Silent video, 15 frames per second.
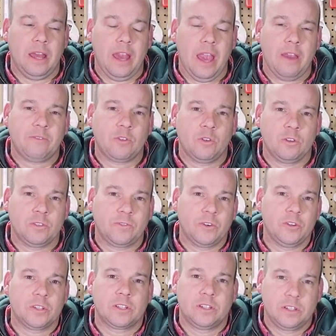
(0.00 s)
after those
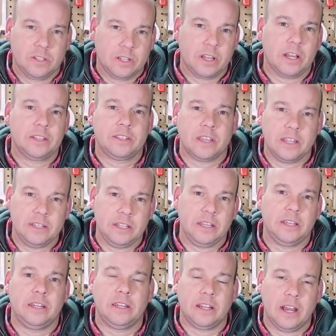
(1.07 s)
first cuts I
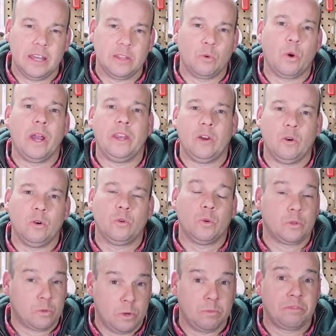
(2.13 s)
did on the white oak,
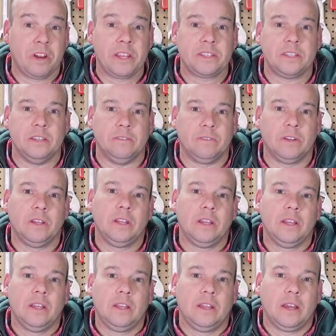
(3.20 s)
which were impressive,
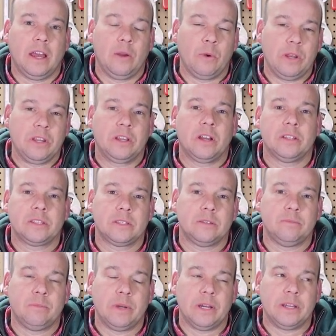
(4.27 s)
I went and cut
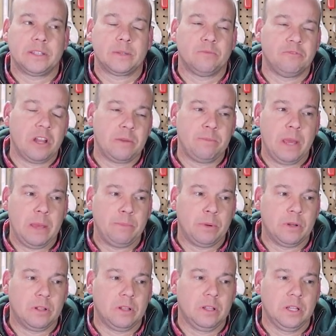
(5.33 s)
some, uh, some red
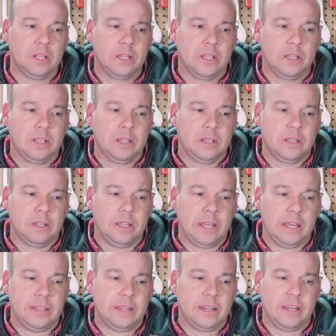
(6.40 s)
maple,
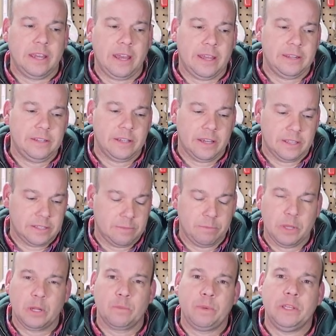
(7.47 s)
and then I had uh, some
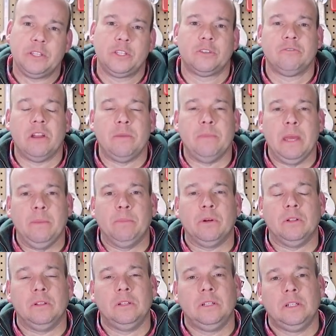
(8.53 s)
bigger pieces of red
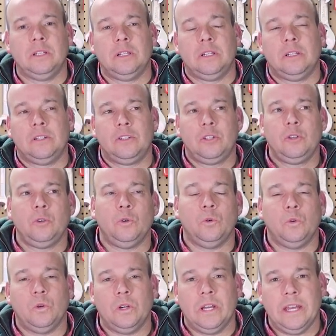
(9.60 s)
maple
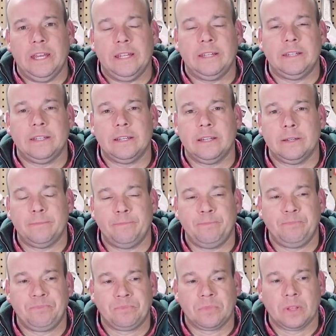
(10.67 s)
too. And um,